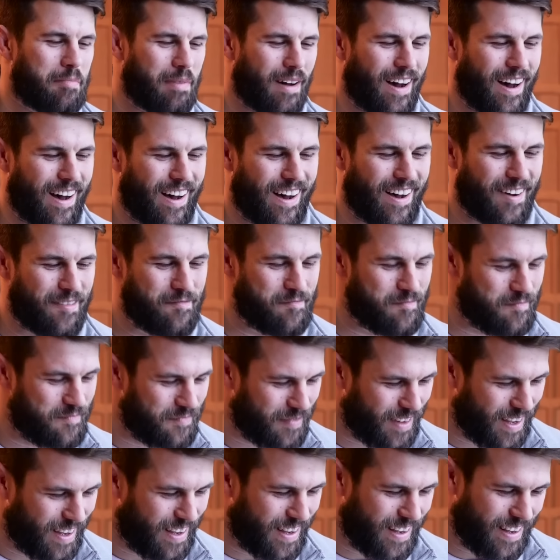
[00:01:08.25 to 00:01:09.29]
But
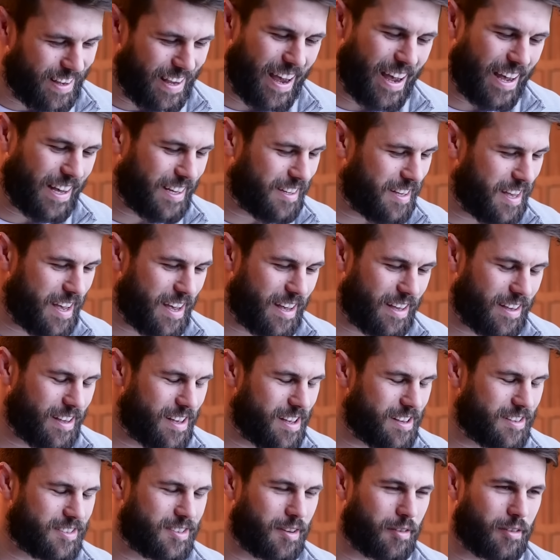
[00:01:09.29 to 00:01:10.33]

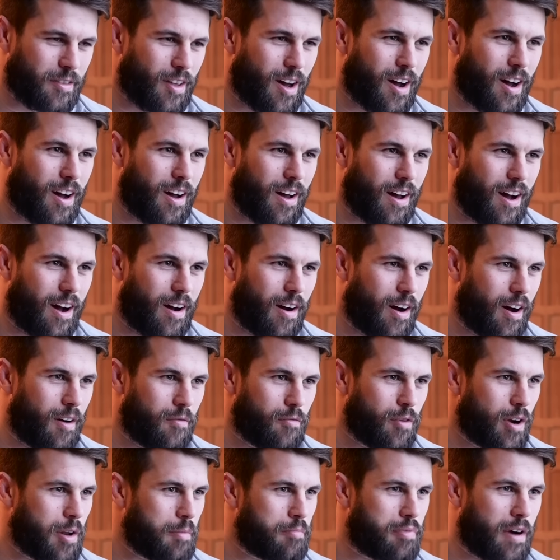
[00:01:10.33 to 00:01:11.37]
it's something that
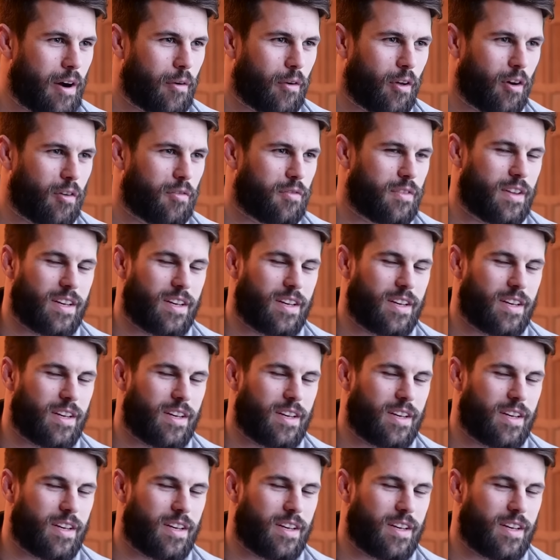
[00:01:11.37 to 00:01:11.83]
I'm really proud of,